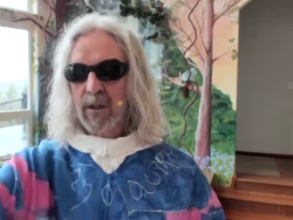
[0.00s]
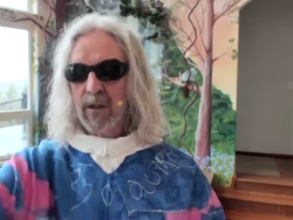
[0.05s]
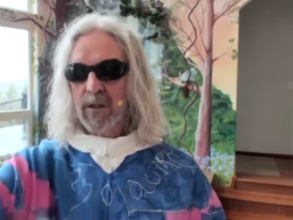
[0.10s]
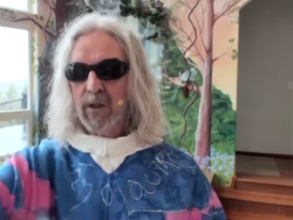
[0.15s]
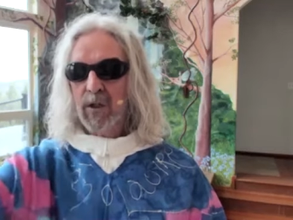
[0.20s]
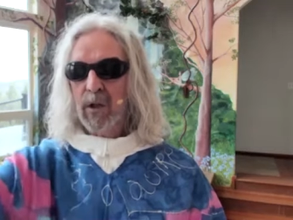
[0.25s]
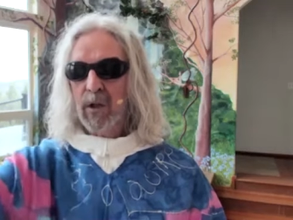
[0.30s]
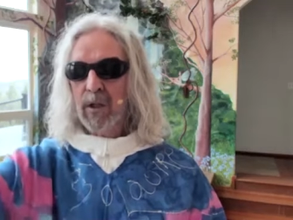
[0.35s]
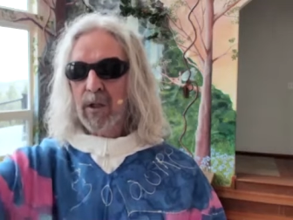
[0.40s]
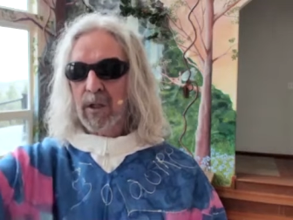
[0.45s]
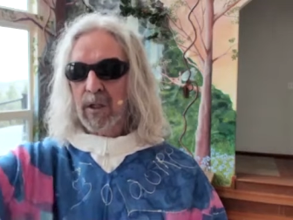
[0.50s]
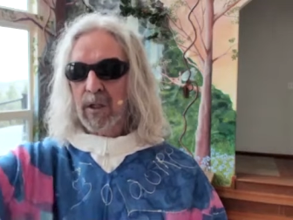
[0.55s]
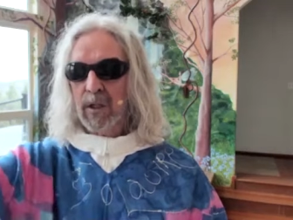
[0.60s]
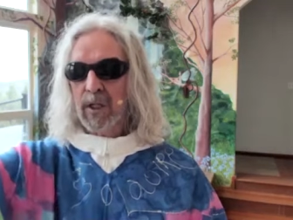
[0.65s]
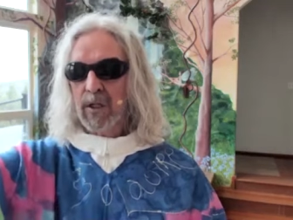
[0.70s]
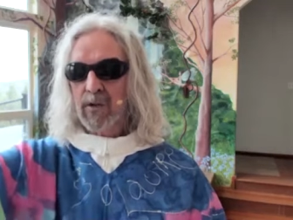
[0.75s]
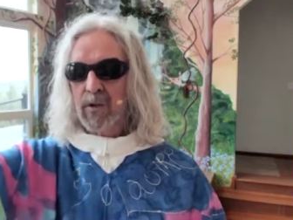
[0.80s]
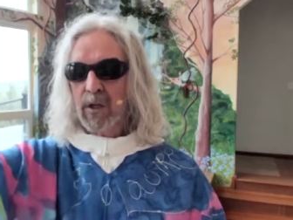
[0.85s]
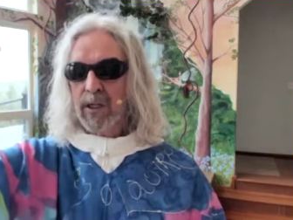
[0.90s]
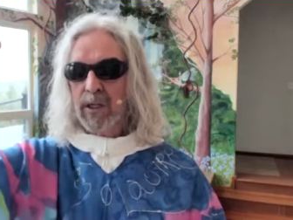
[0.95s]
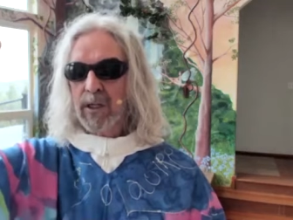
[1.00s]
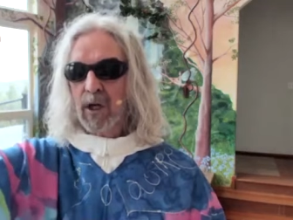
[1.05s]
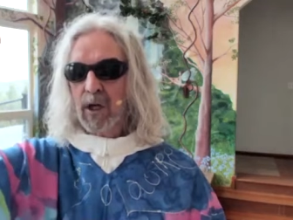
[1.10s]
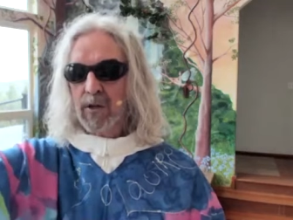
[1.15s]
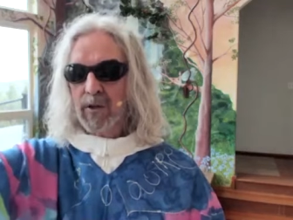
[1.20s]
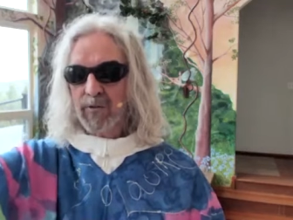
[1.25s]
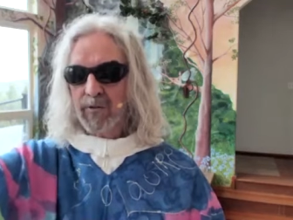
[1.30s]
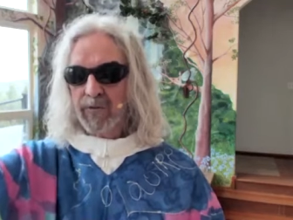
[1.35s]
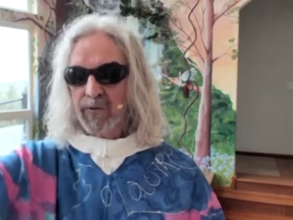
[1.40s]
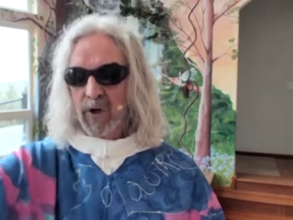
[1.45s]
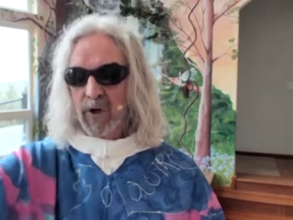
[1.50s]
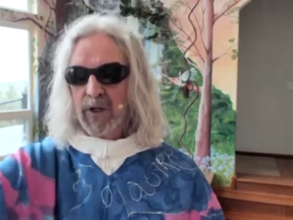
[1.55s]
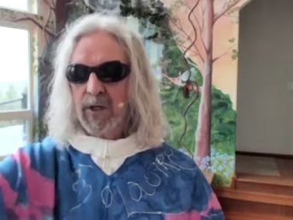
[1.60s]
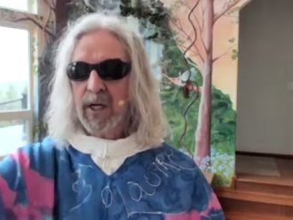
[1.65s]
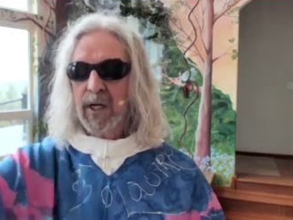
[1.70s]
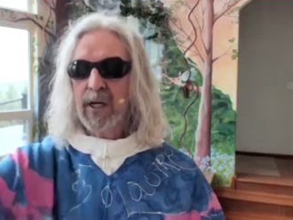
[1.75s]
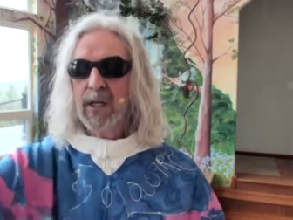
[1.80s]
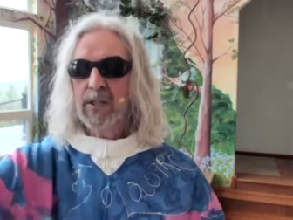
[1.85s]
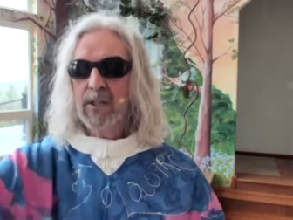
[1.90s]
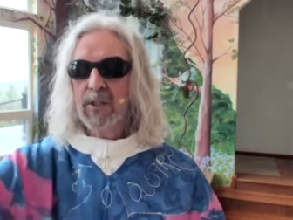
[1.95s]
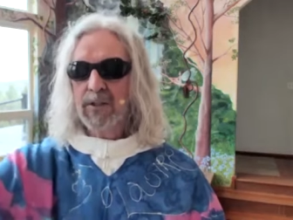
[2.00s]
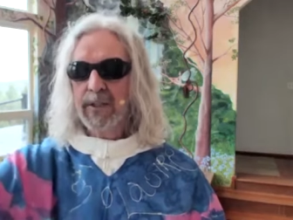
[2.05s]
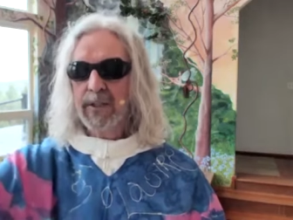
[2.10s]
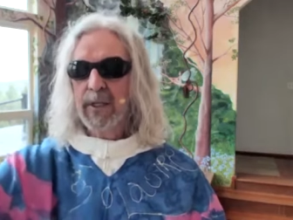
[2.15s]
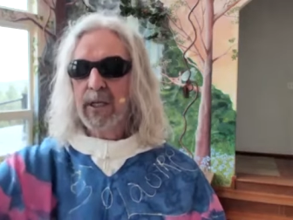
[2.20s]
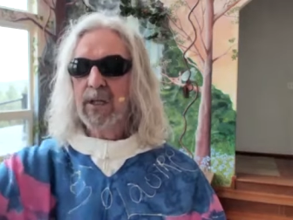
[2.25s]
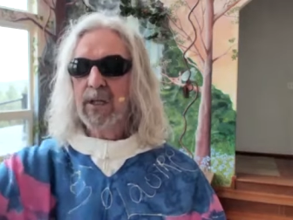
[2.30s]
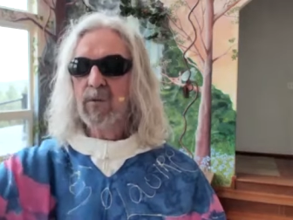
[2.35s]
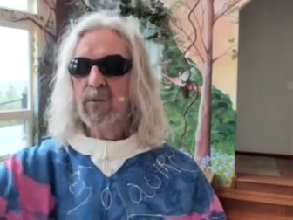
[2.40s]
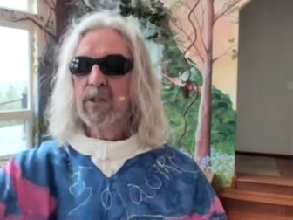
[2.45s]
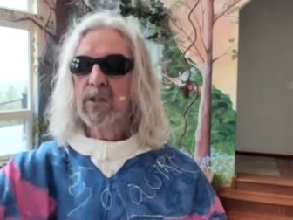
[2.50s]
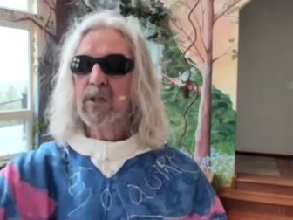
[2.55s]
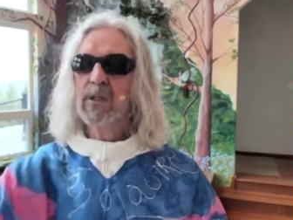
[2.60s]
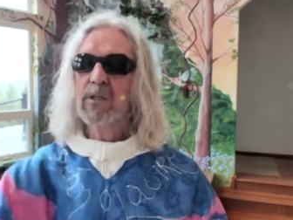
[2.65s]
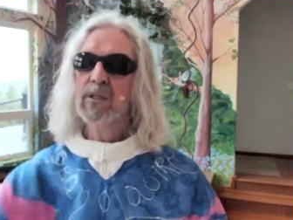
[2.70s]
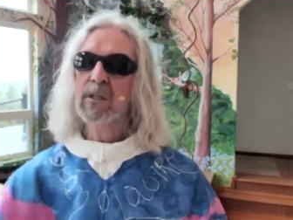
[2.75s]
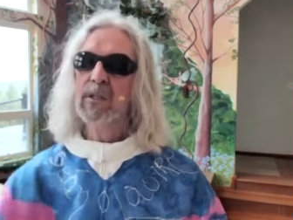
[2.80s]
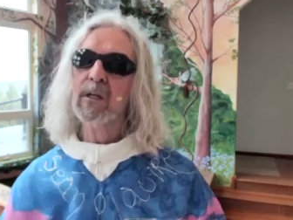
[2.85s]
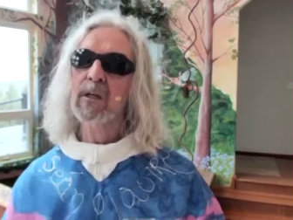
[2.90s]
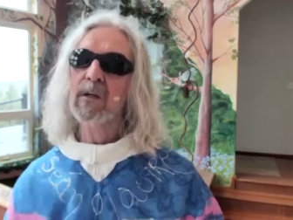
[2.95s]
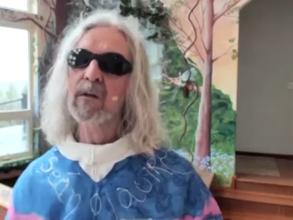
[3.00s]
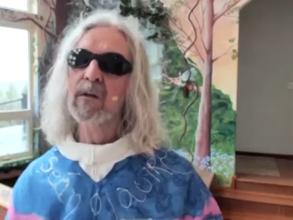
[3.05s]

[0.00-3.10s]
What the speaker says: you know, literally on the front lines in dealing with this thing.